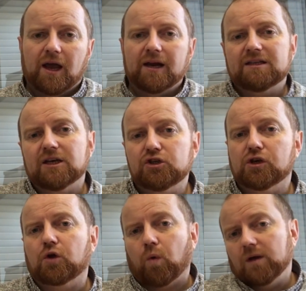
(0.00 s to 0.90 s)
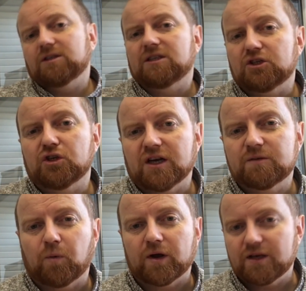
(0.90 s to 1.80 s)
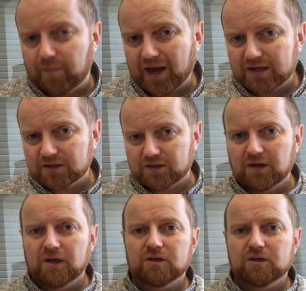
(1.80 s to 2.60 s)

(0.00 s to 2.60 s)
and it tells you the quantities you need to put in your baits.